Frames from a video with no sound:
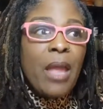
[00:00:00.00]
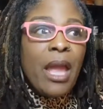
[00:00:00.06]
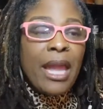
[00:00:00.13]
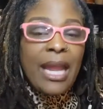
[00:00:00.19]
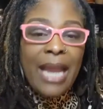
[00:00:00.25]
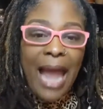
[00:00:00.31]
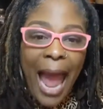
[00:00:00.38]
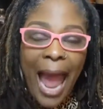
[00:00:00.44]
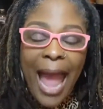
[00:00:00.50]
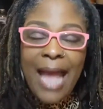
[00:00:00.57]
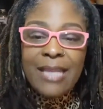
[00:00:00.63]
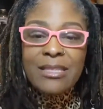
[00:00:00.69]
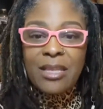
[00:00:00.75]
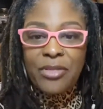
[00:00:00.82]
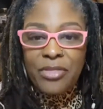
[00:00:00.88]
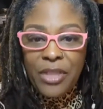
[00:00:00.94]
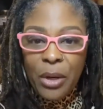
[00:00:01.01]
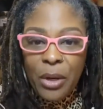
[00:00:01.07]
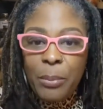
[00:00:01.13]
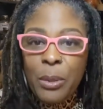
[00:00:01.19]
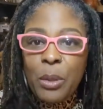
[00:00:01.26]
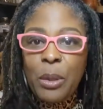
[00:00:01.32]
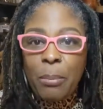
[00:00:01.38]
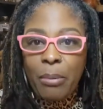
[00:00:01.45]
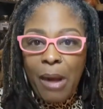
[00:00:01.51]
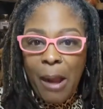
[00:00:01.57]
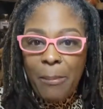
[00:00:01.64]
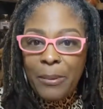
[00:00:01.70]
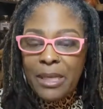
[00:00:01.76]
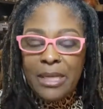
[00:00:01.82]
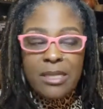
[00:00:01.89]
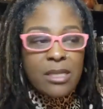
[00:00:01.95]
It has the therapeutic
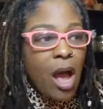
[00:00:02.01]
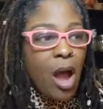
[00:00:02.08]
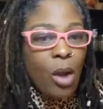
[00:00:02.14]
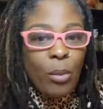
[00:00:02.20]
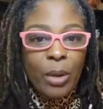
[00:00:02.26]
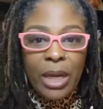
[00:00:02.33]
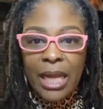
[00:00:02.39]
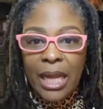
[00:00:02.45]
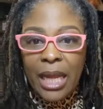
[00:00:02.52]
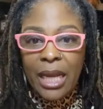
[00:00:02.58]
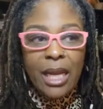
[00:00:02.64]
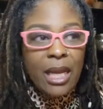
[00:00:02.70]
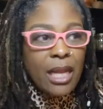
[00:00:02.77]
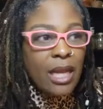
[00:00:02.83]
properties already in it.